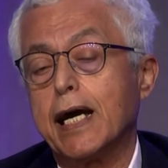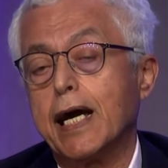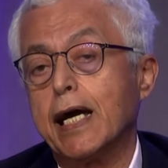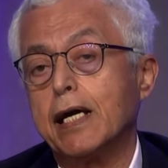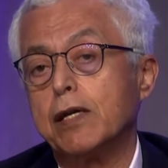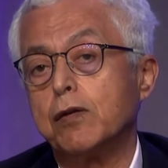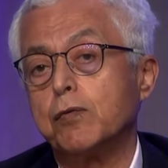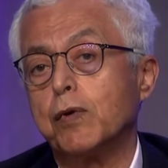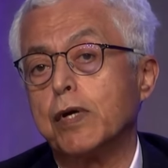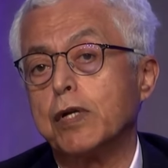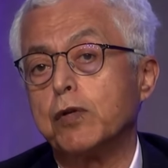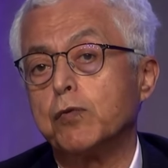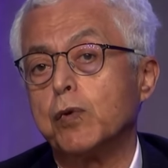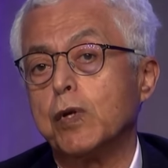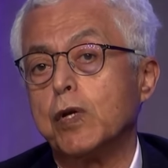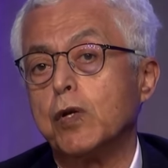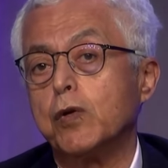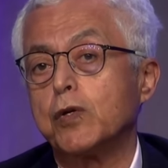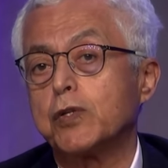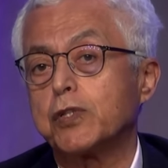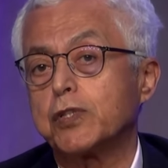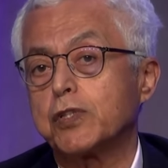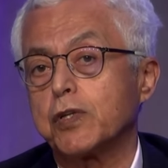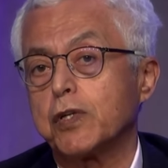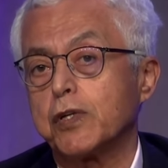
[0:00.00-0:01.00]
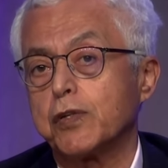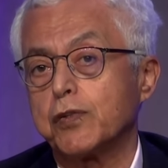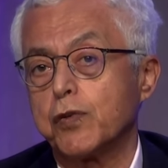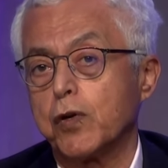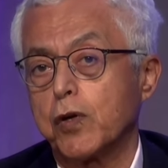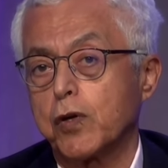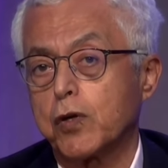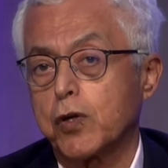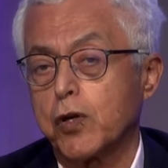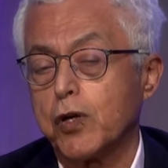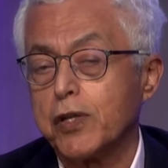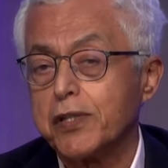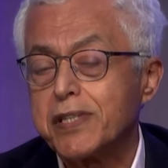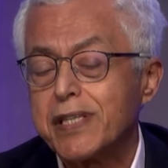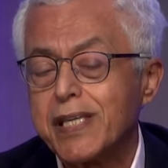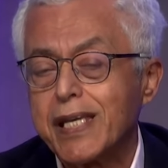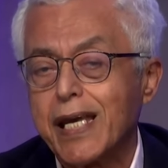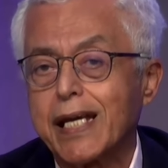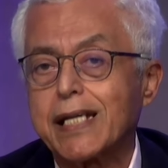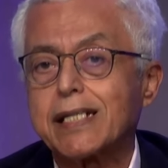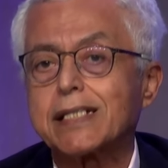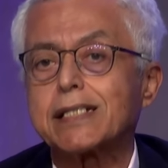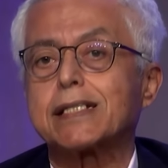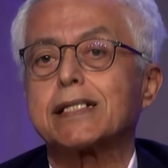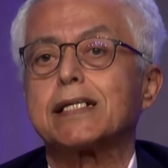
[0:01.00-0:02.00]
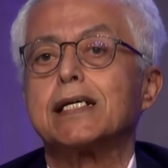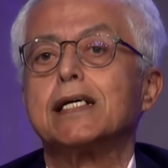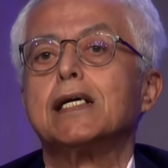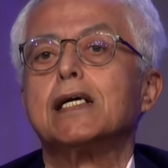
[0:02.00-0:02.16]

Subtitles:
when we looked on the context